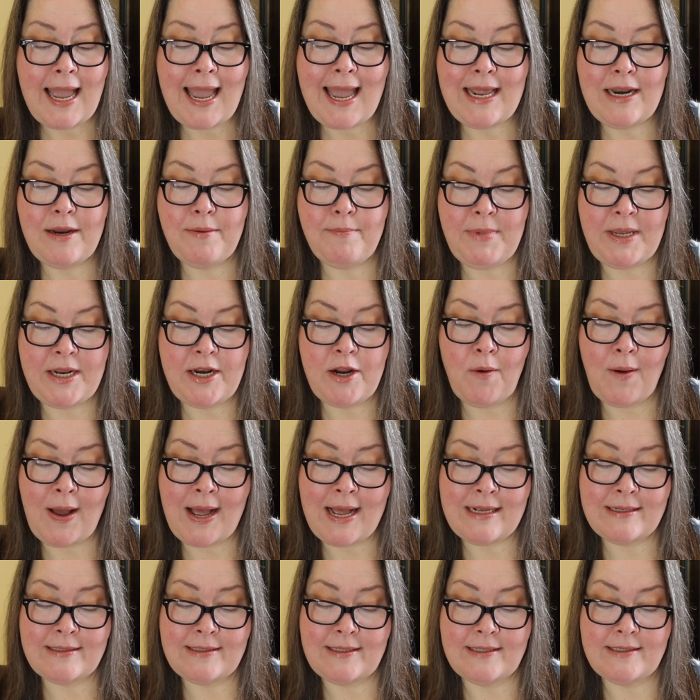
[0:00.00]
and amino
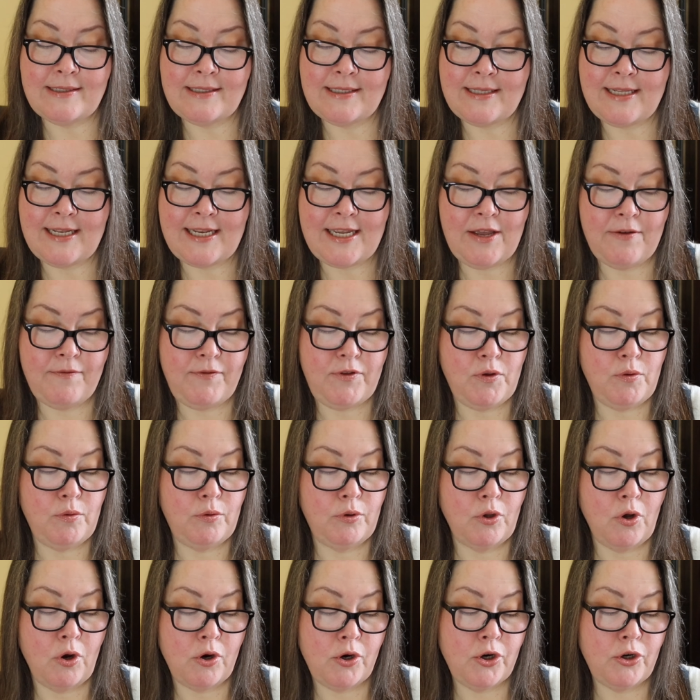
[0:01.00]
acids that give you
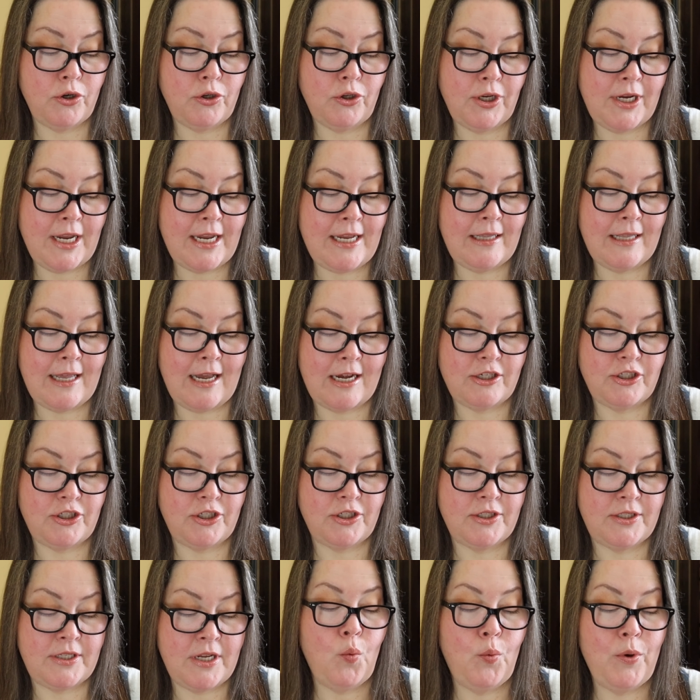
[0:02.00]
longer looking
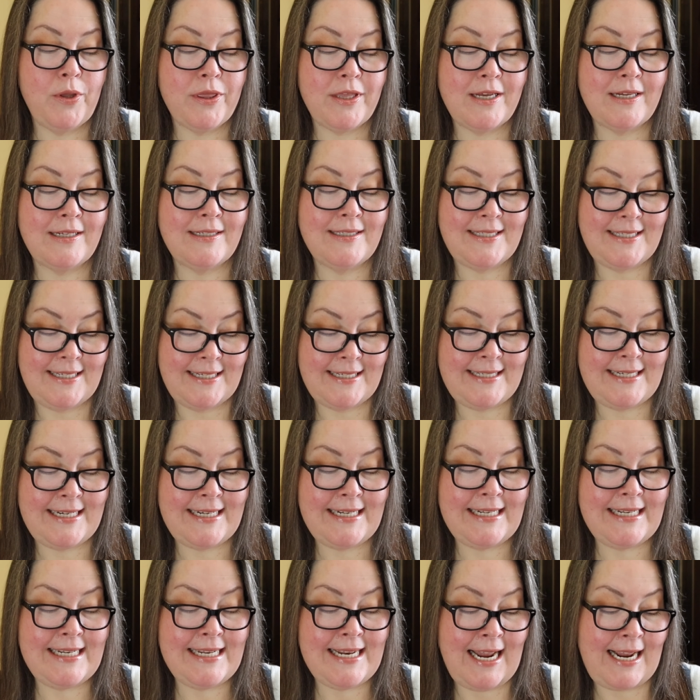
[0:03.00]
lashes with
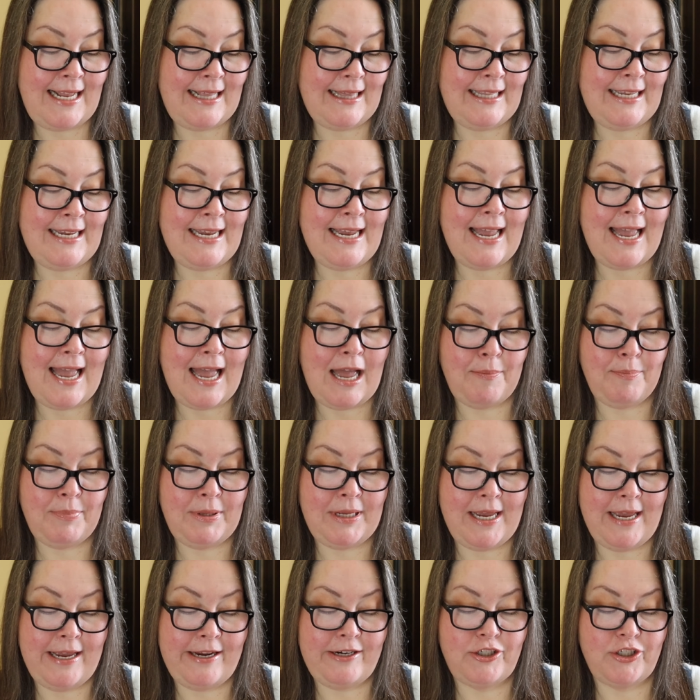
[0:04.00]
consistent nightly
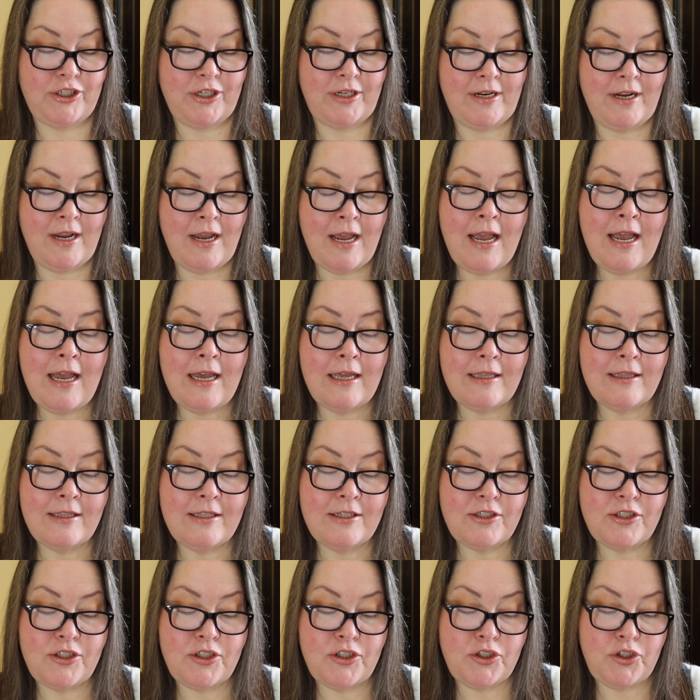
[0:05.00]
application.
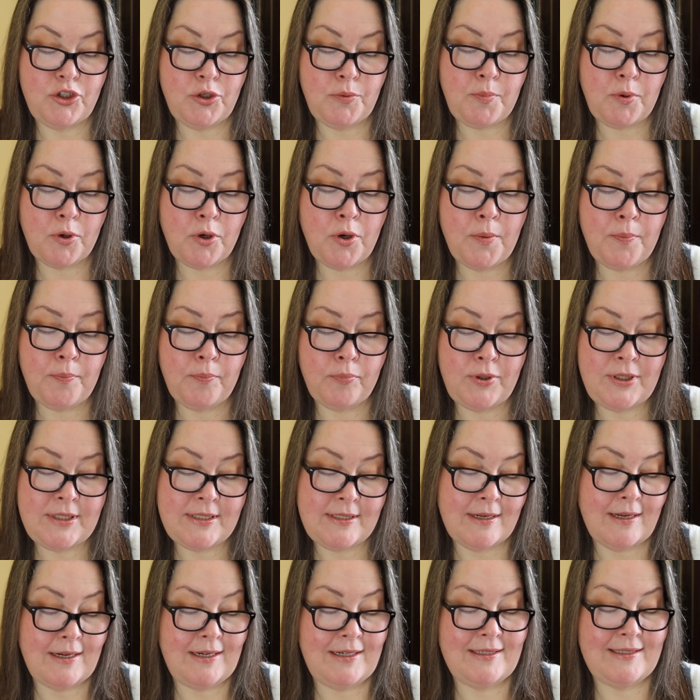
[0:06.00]
The super
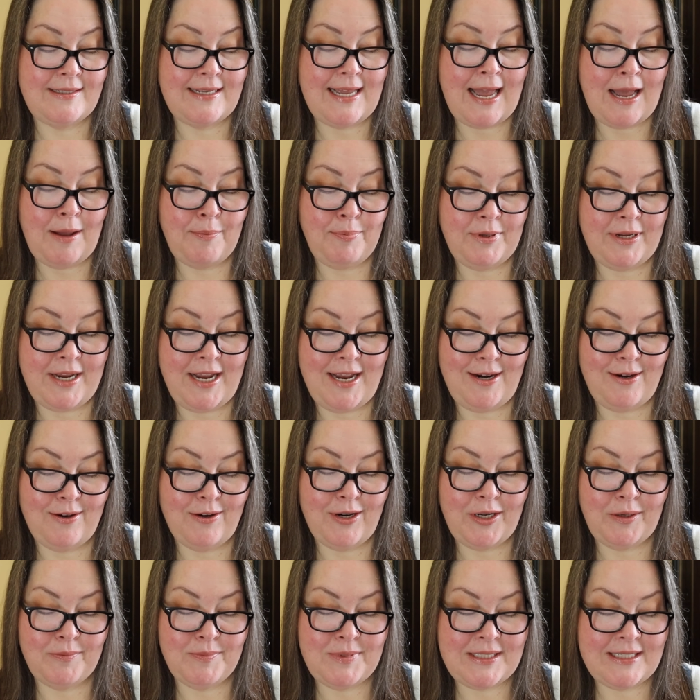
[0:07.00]
precise applicator
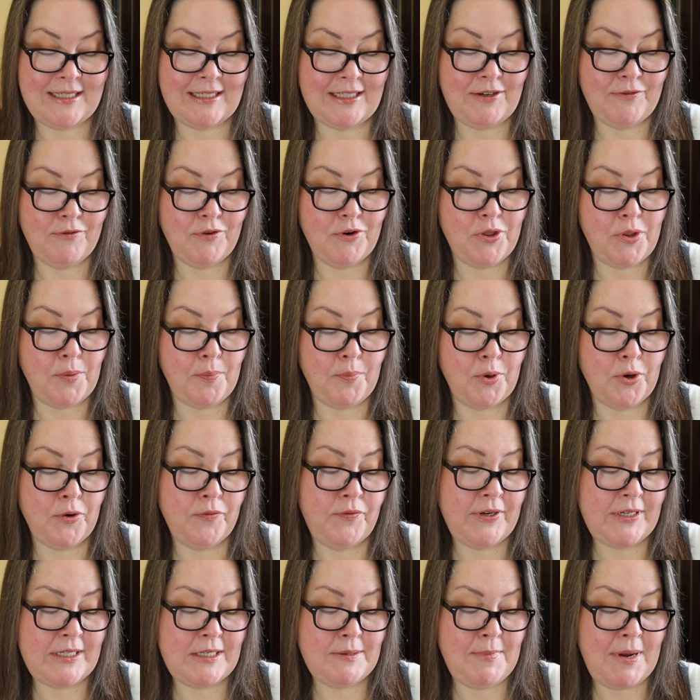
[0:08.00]
helps deliver the
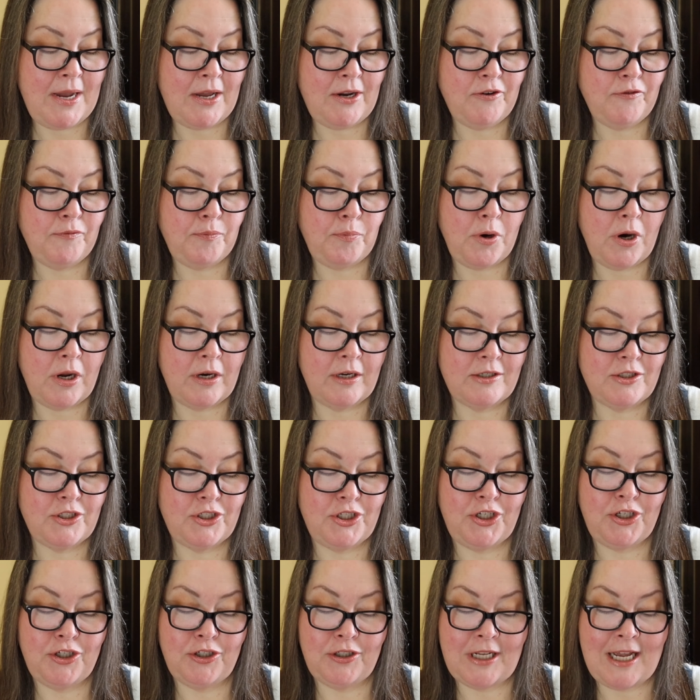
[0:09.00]
perfect amount of product
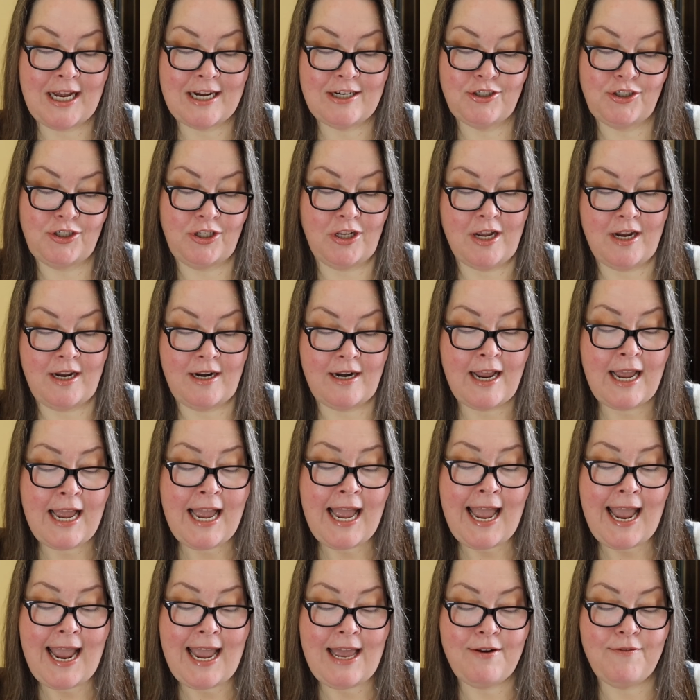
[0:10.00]
to your lash line,
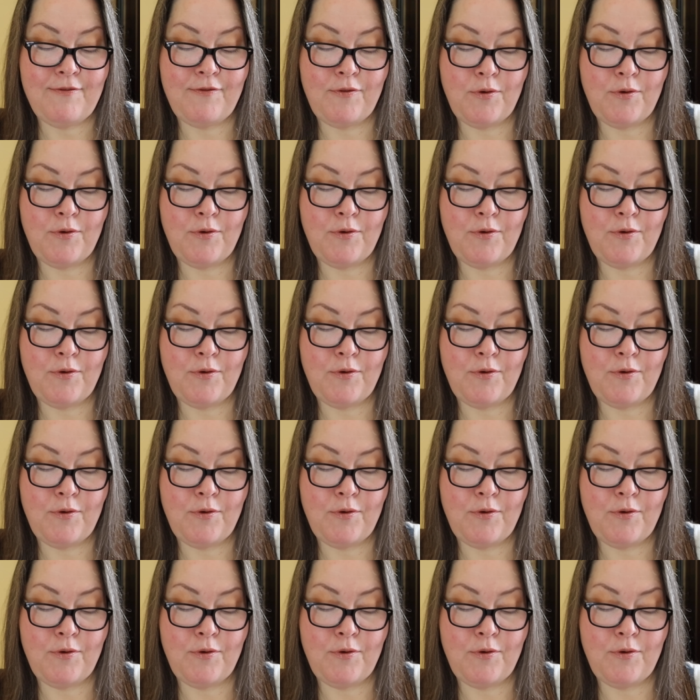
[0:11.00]
and